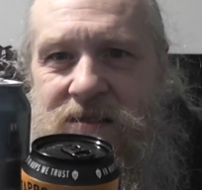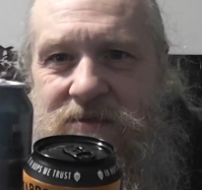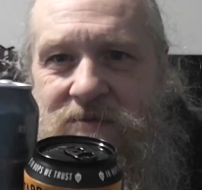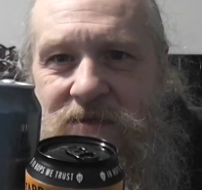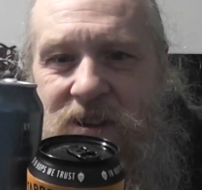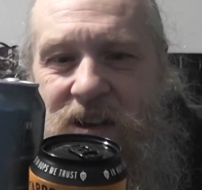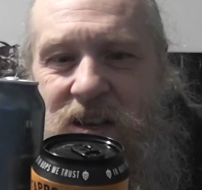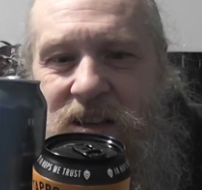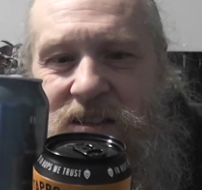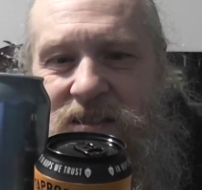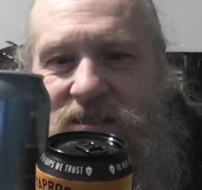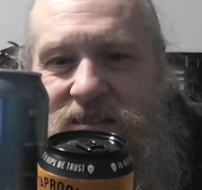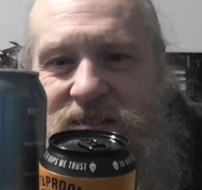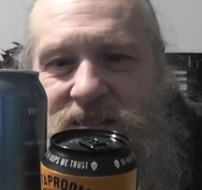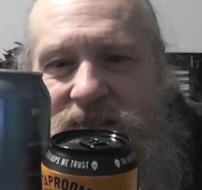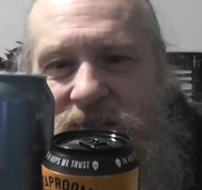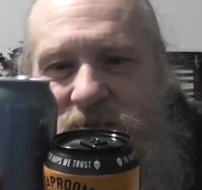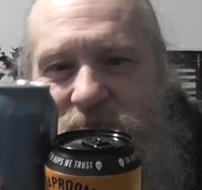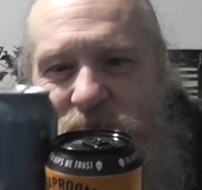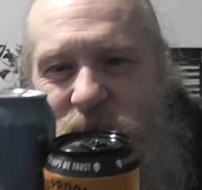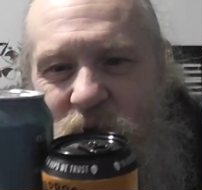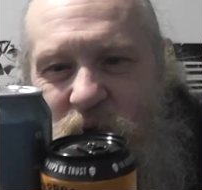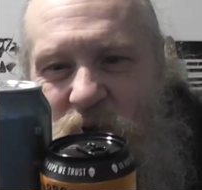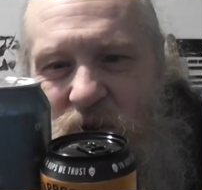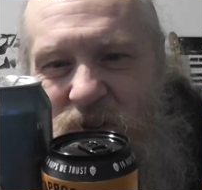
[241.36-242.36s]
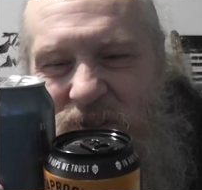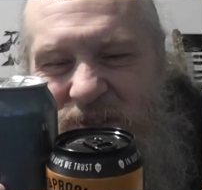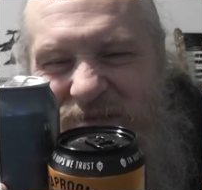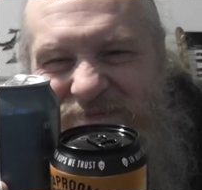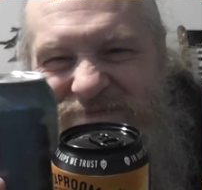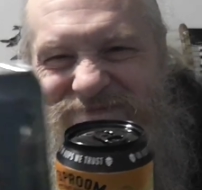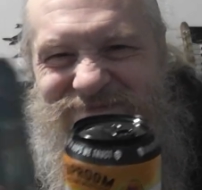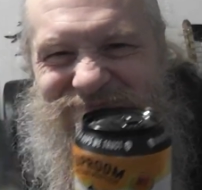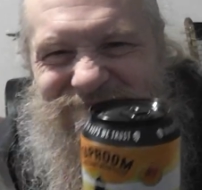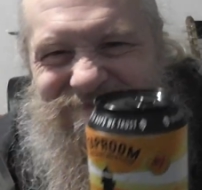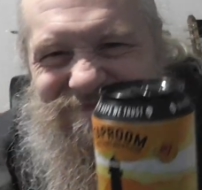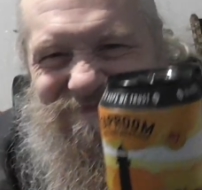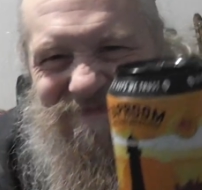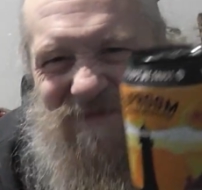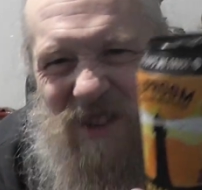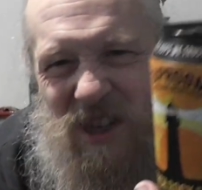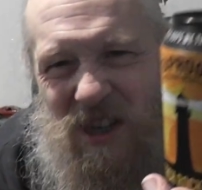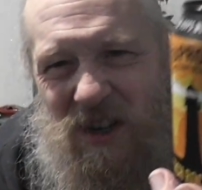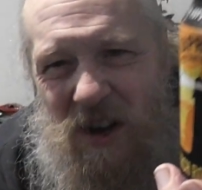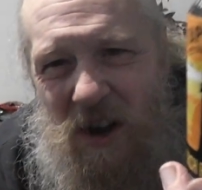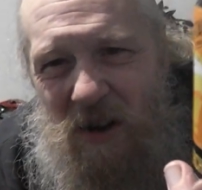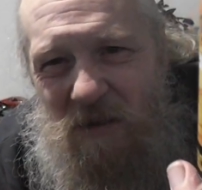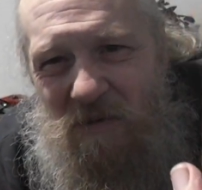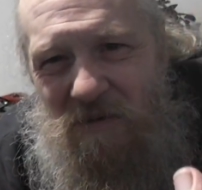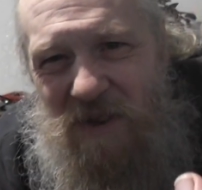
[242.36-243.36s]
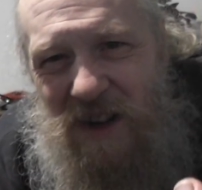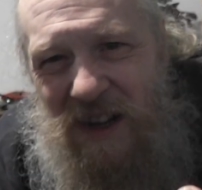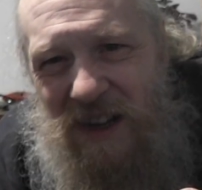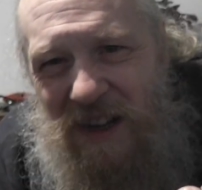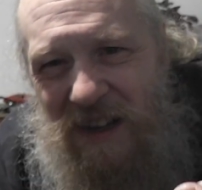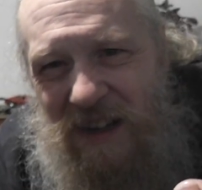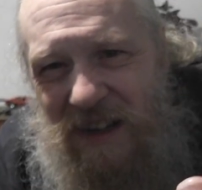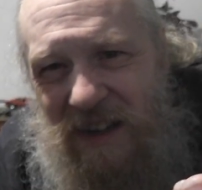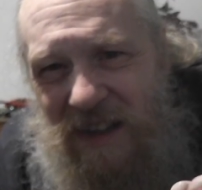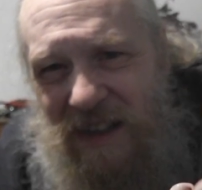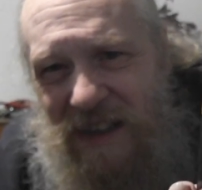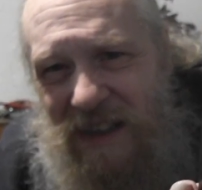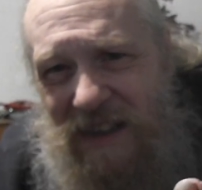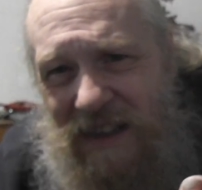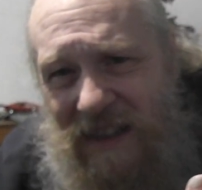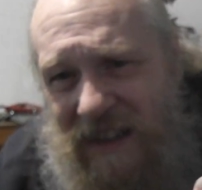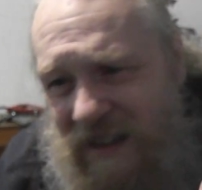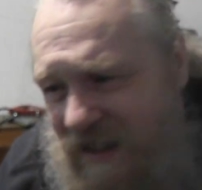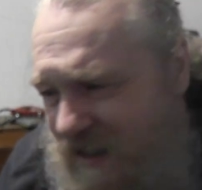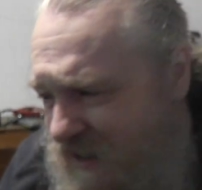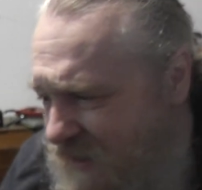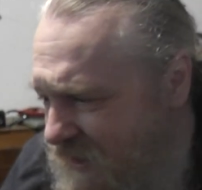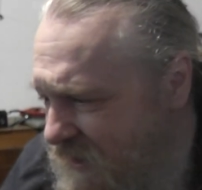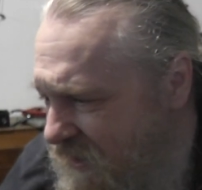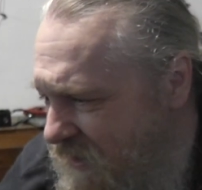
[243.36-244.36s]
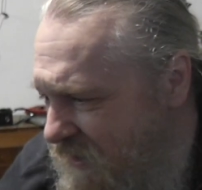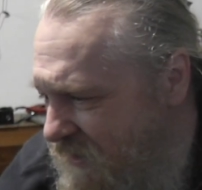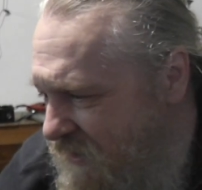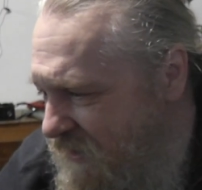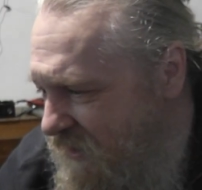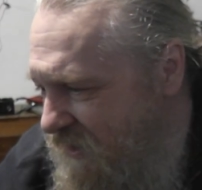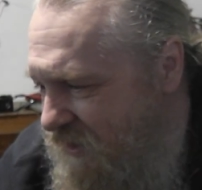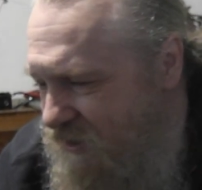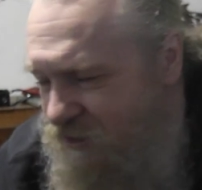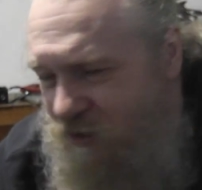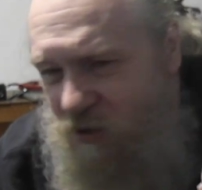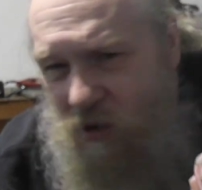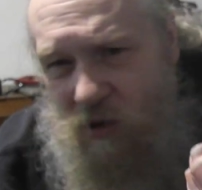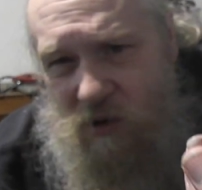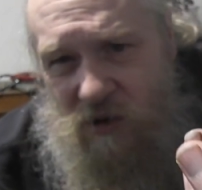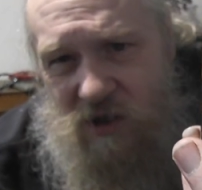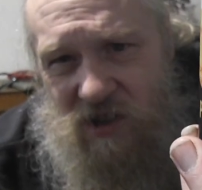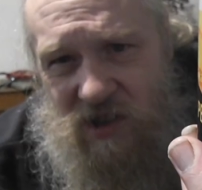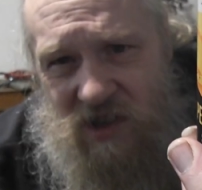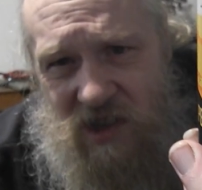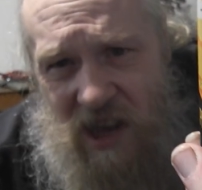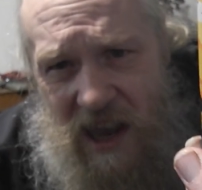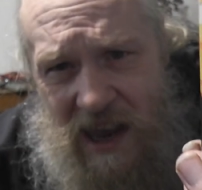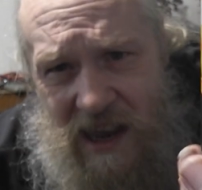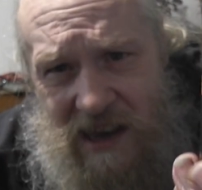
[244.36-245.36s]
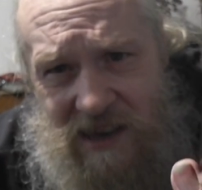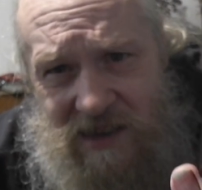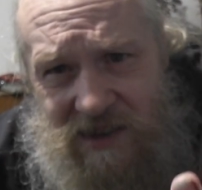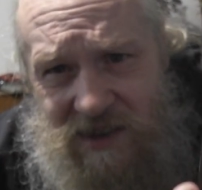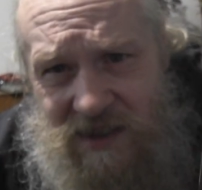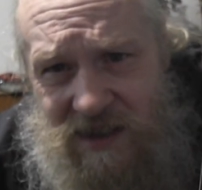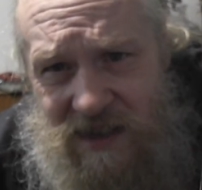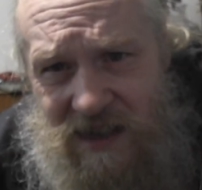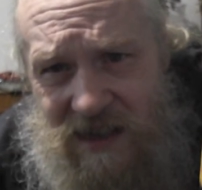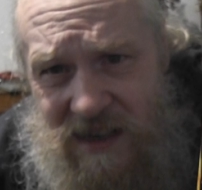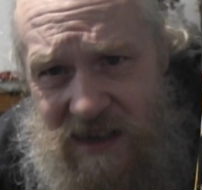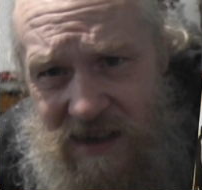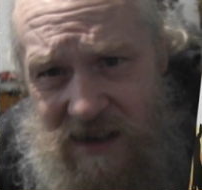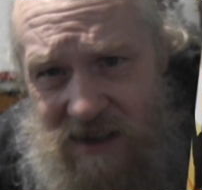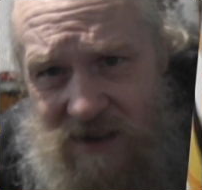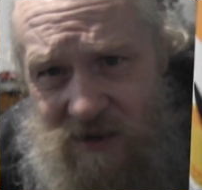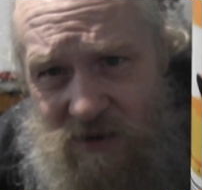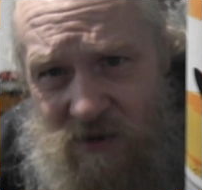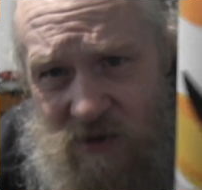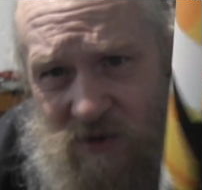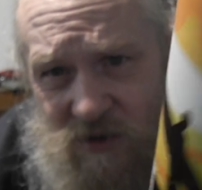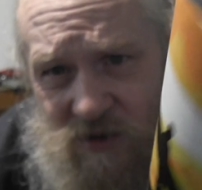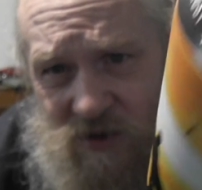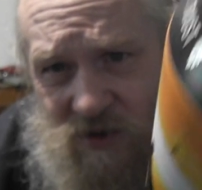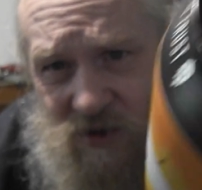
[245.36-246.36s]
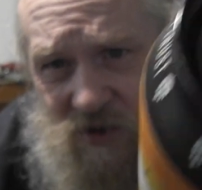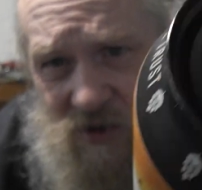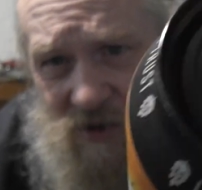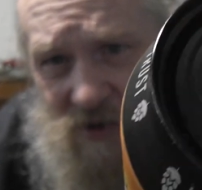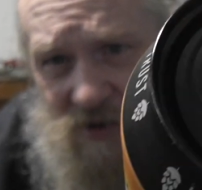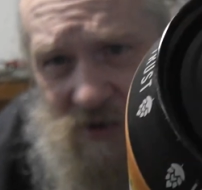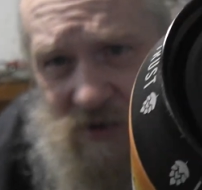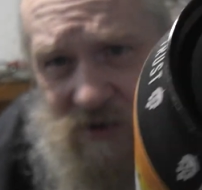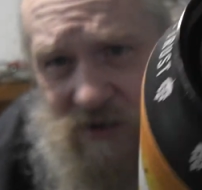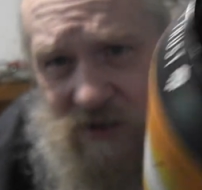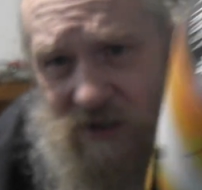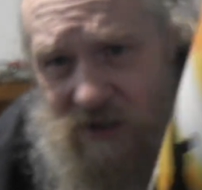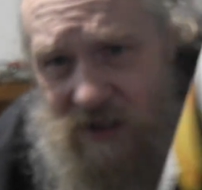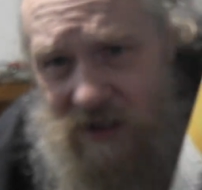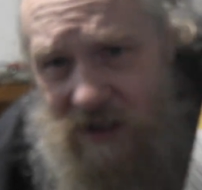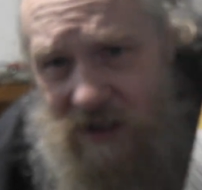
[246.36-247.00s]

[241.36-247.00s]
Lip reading: Right, but, you know. It looks sexy, it looks good.